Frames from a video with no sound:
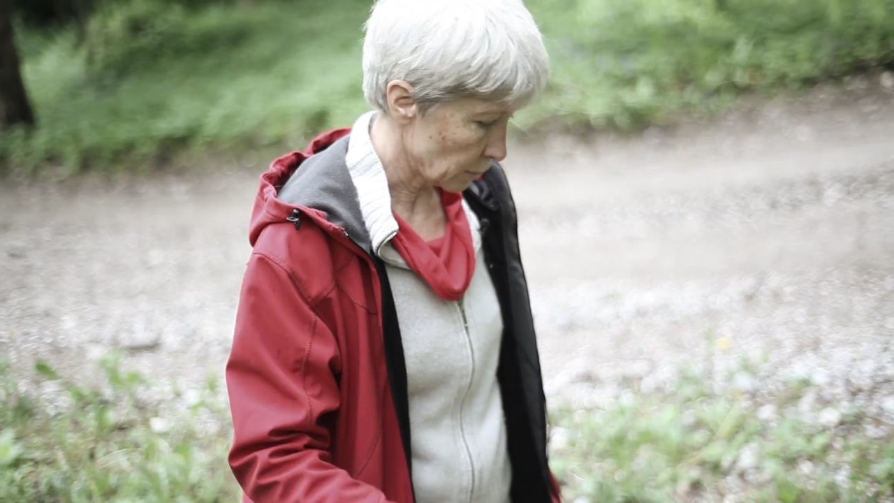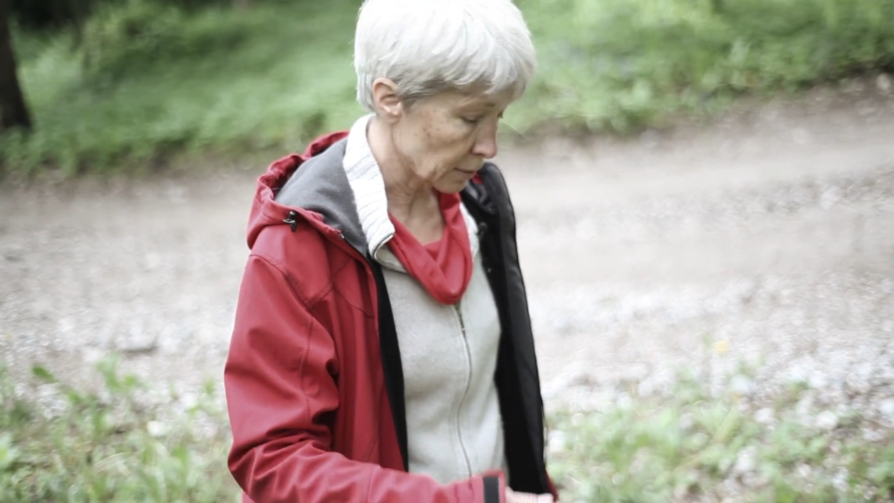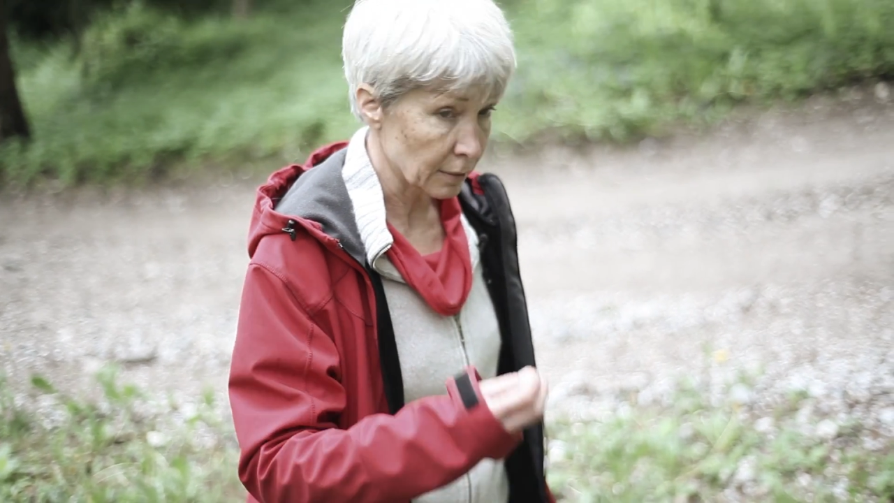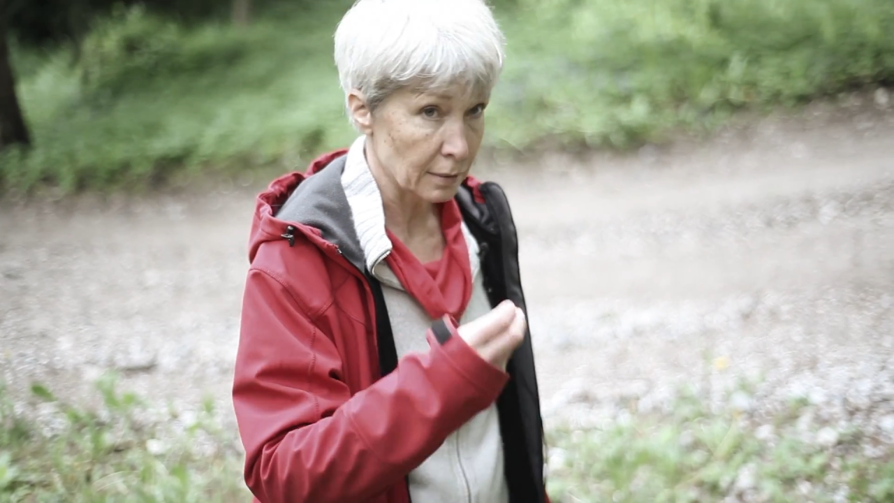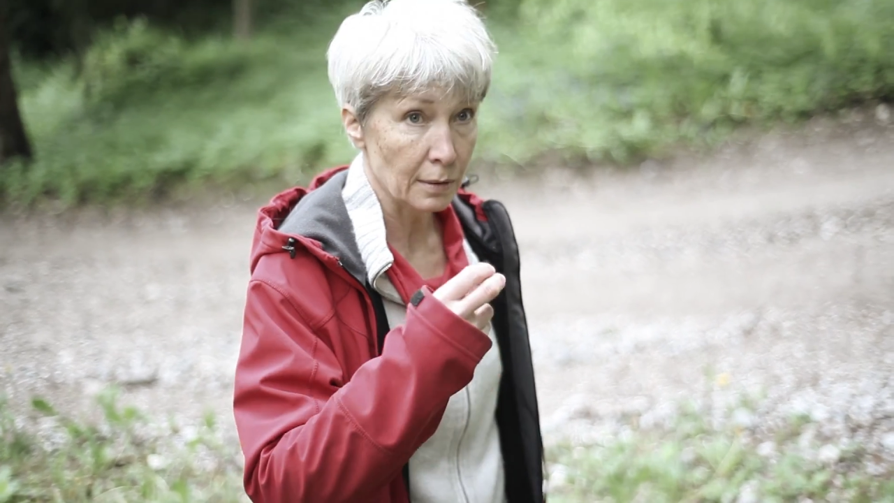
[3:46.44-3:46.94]

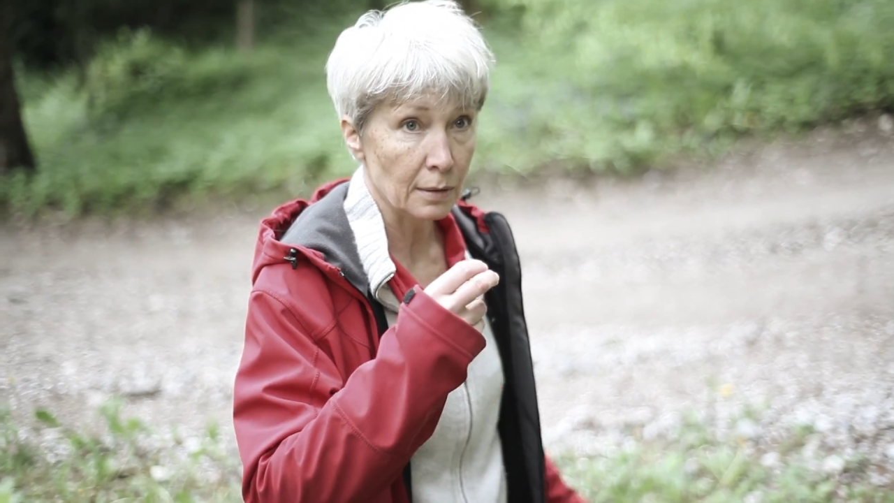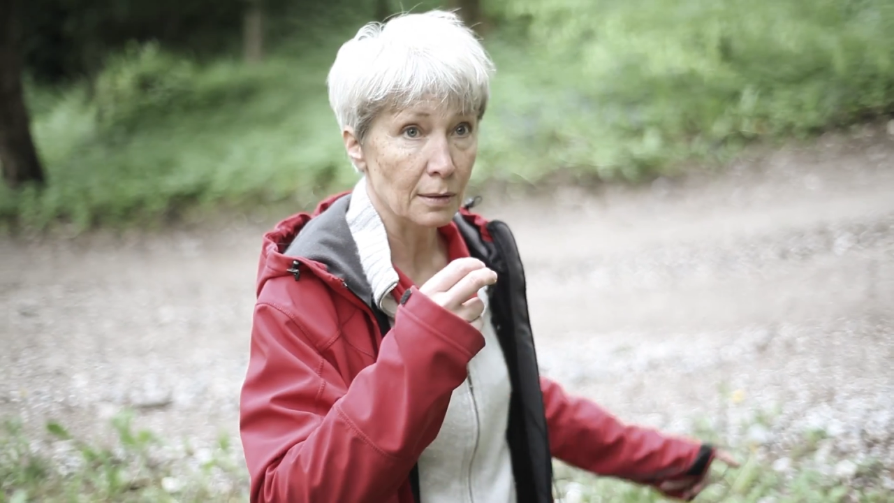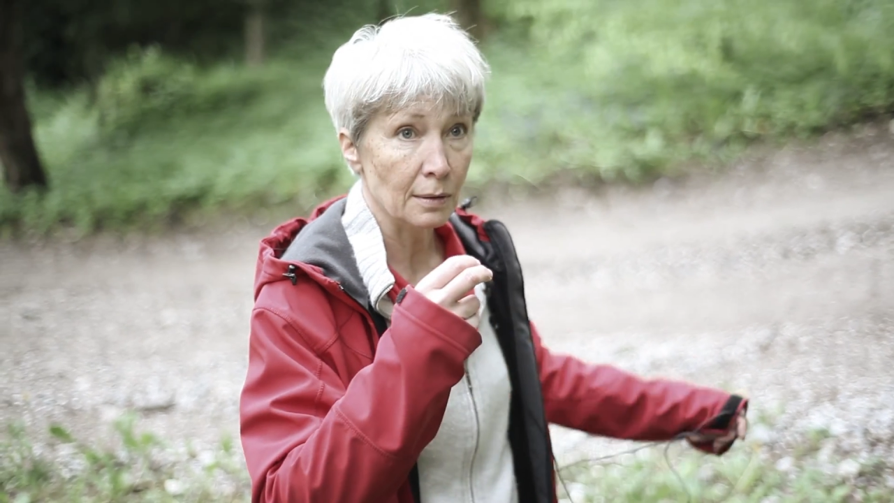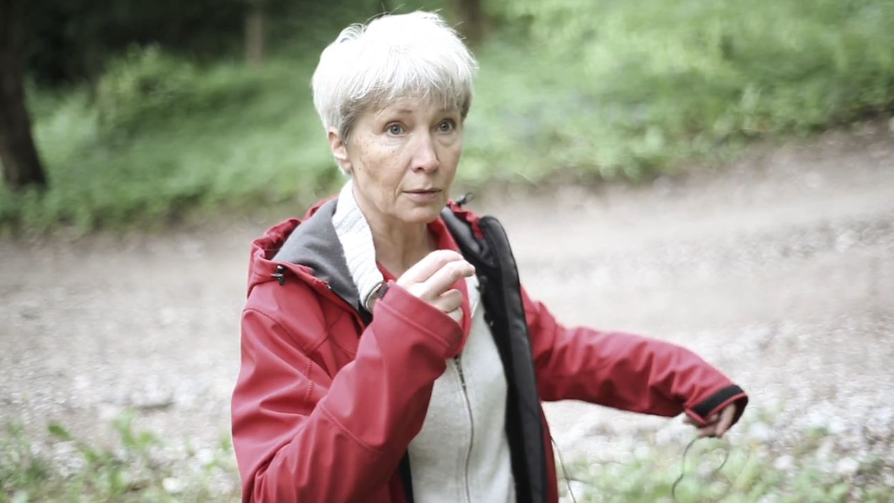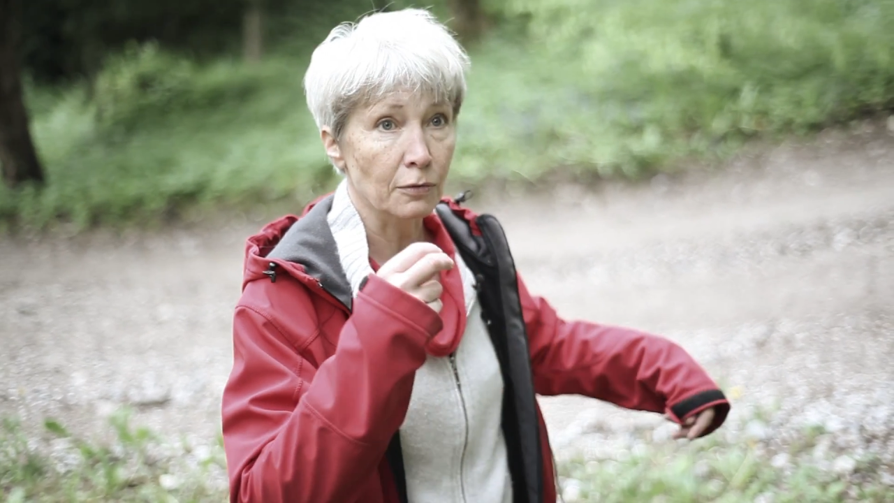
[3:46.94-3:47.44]

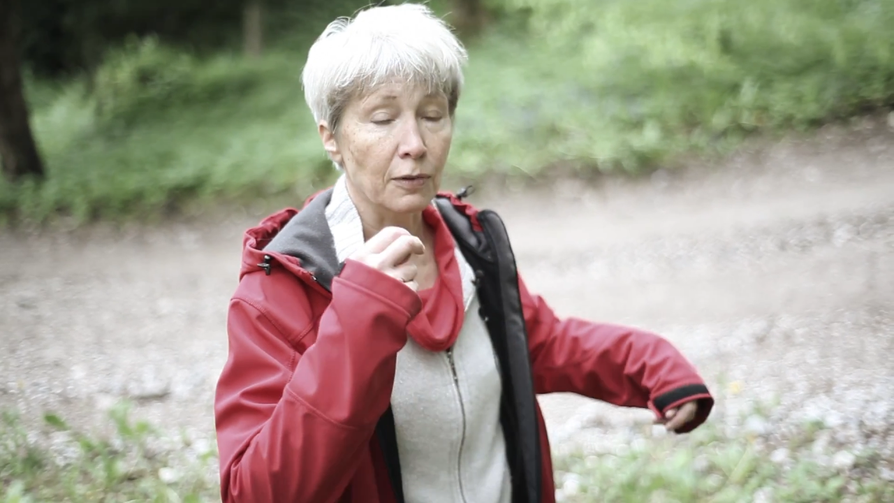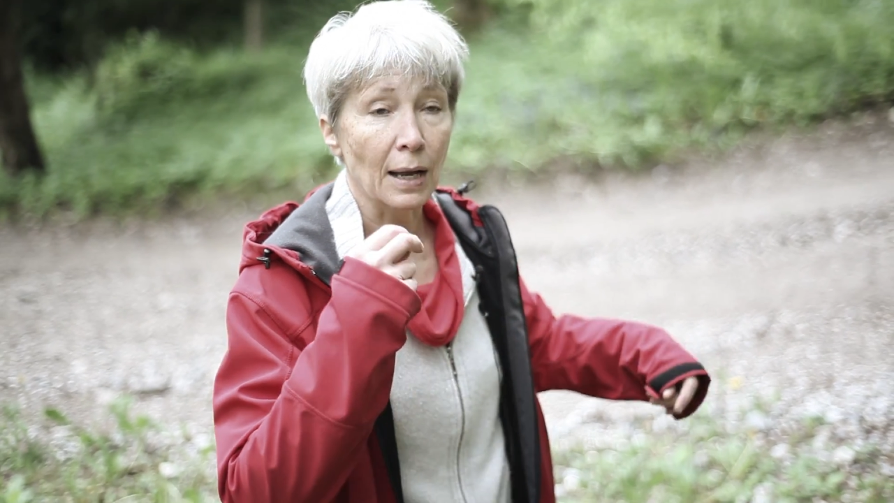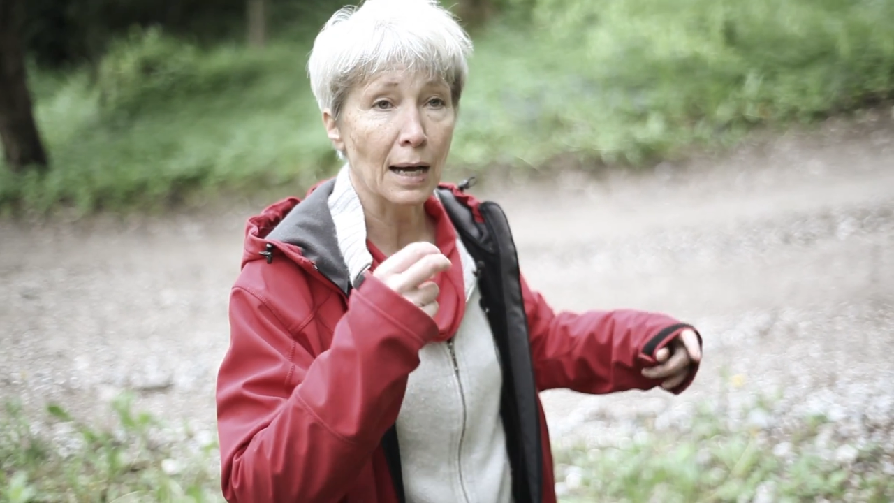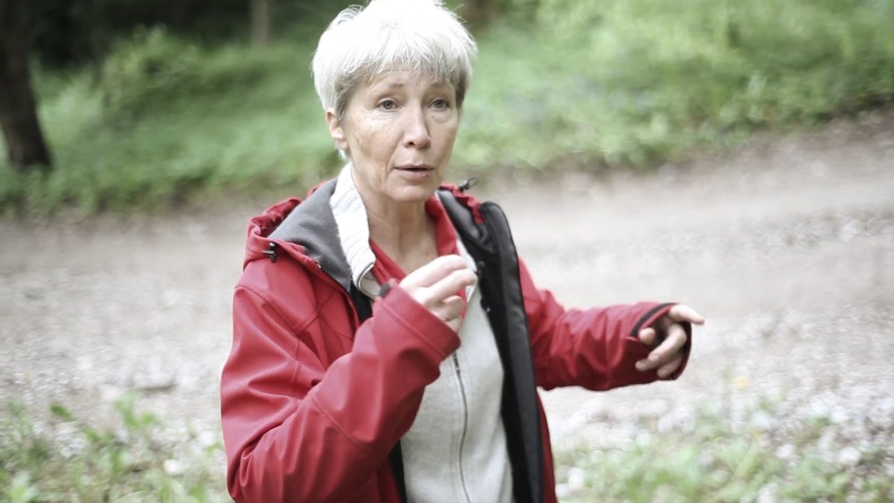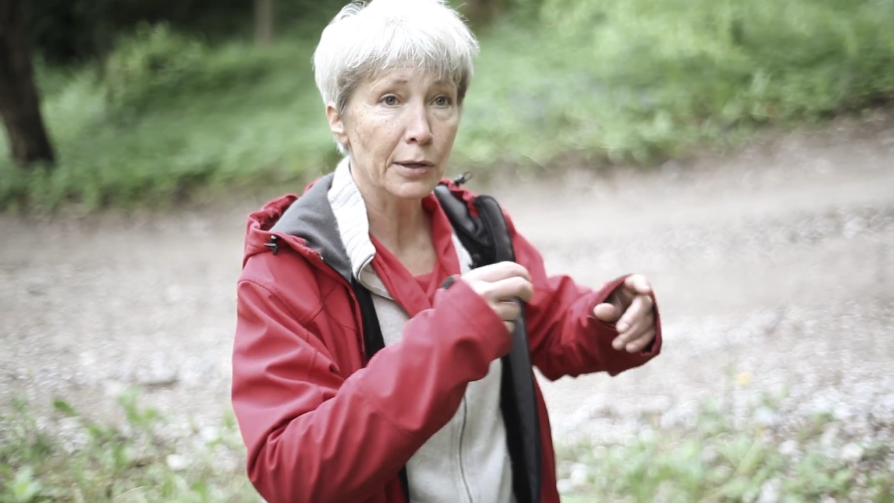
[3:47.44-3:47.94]
the
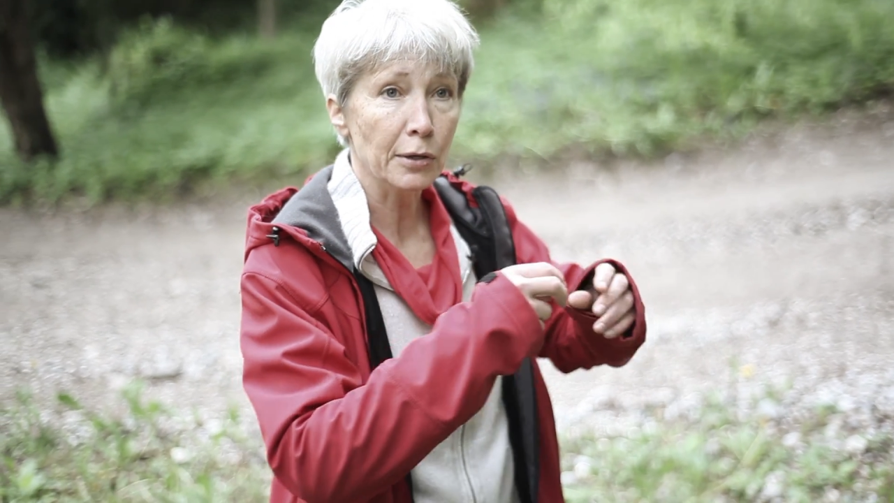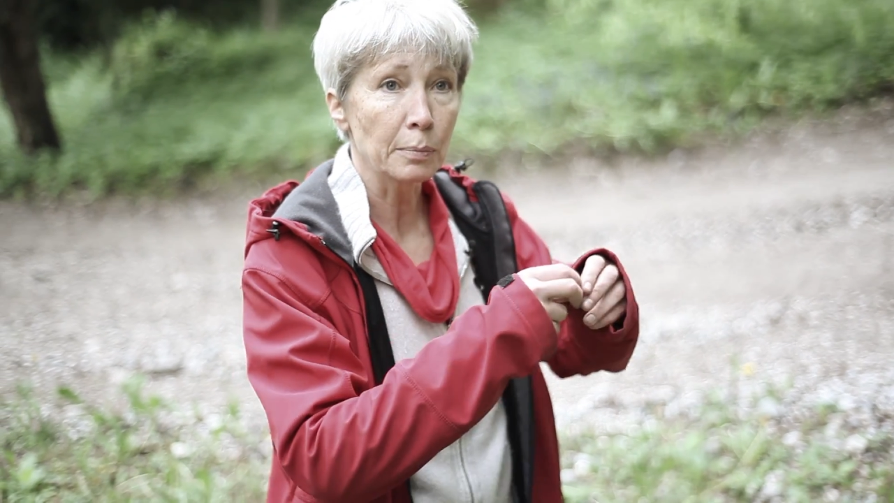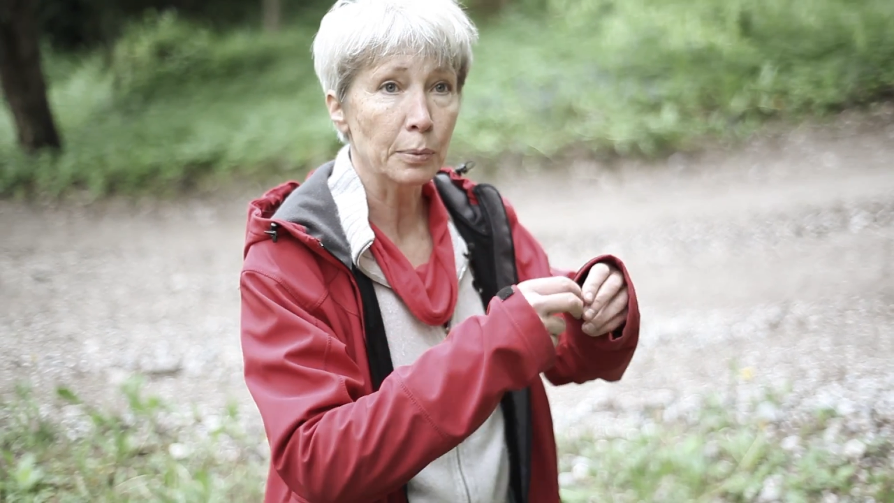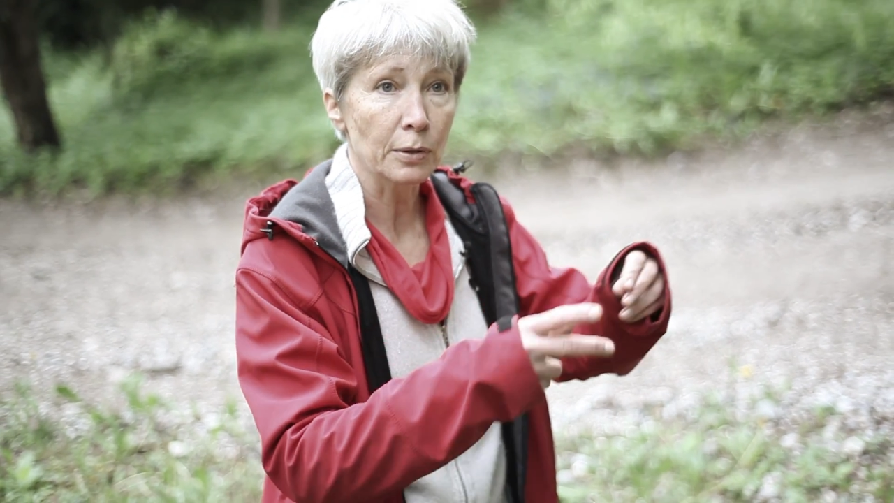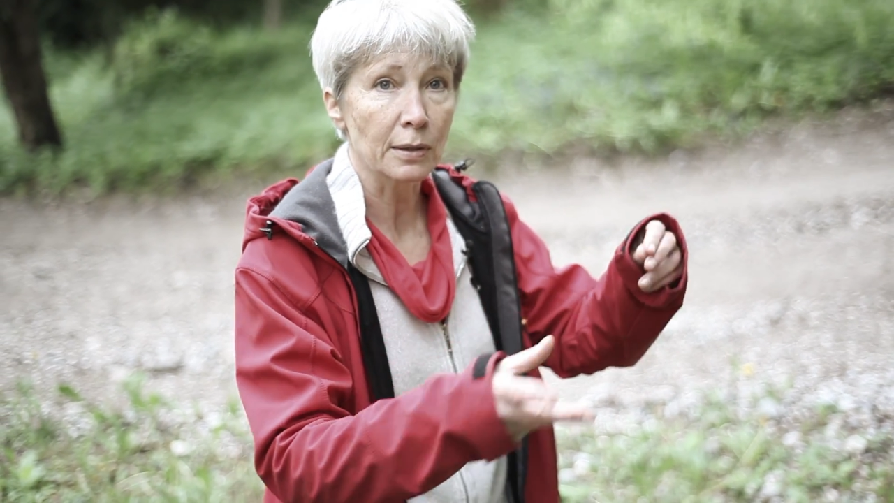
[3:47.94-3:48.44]
flower you can put